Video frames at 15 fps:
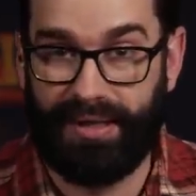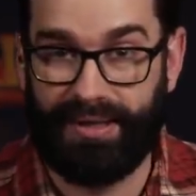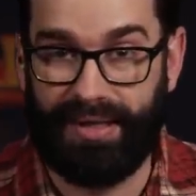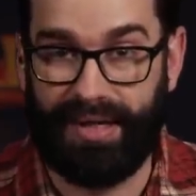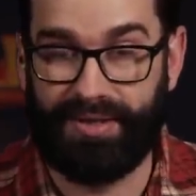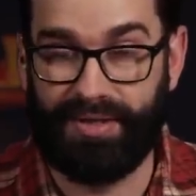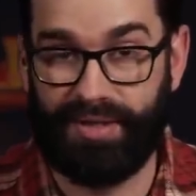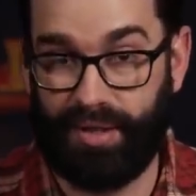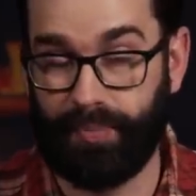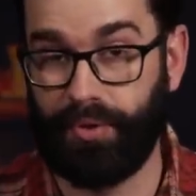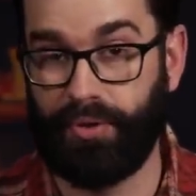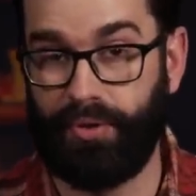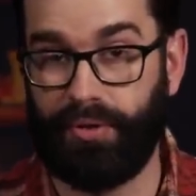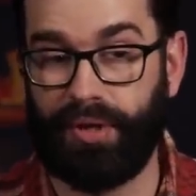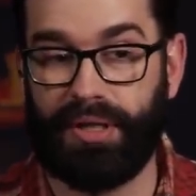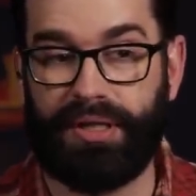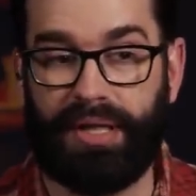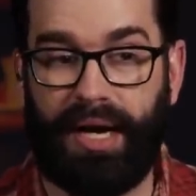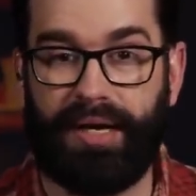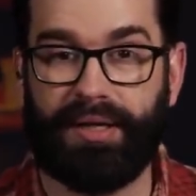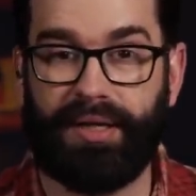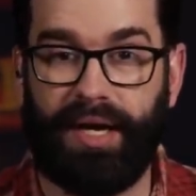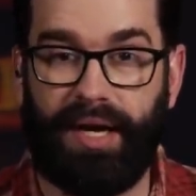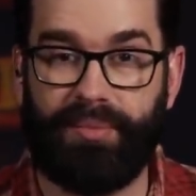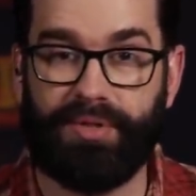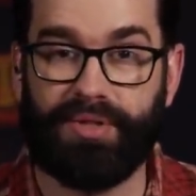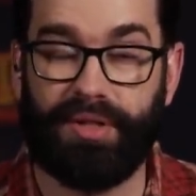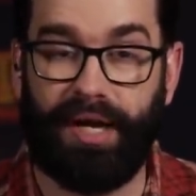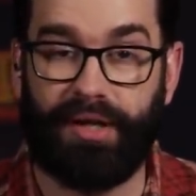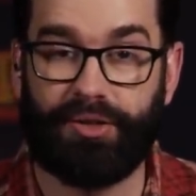That's ziprecruiter.com
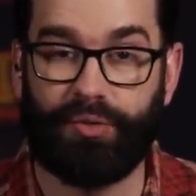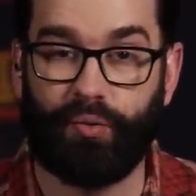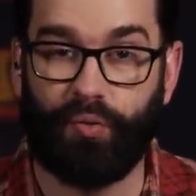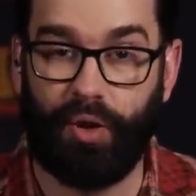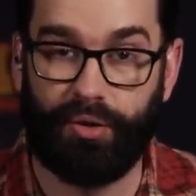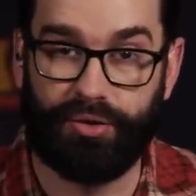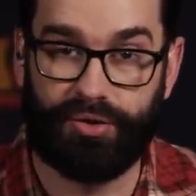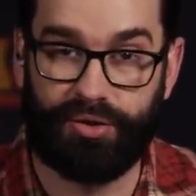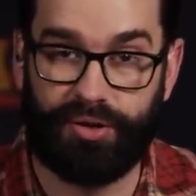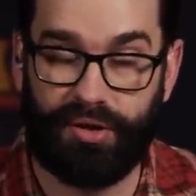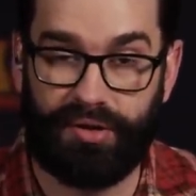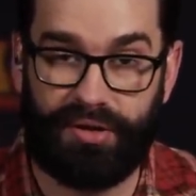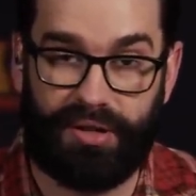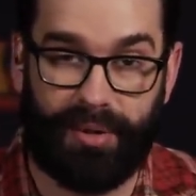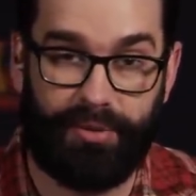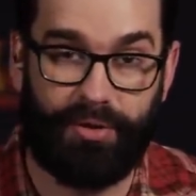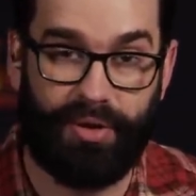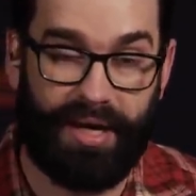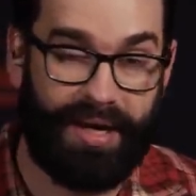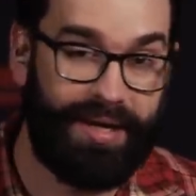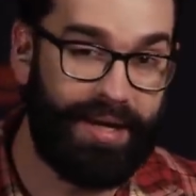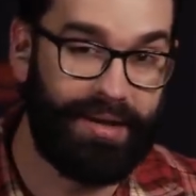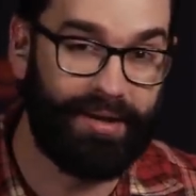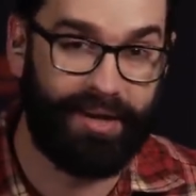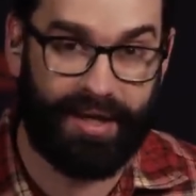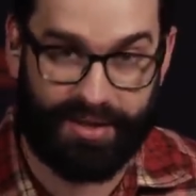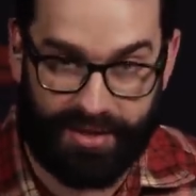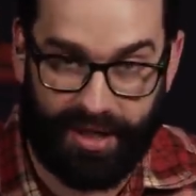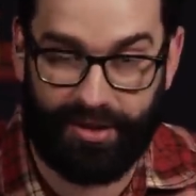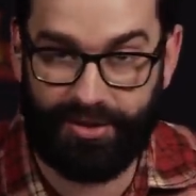slash Walsh, W A L
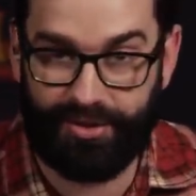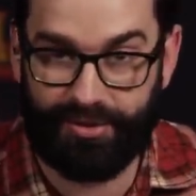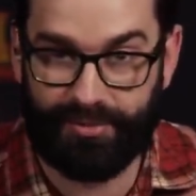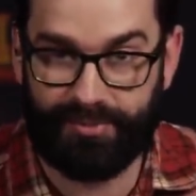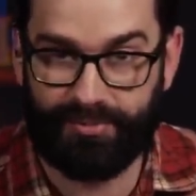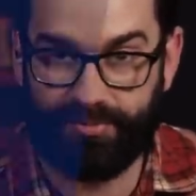S H.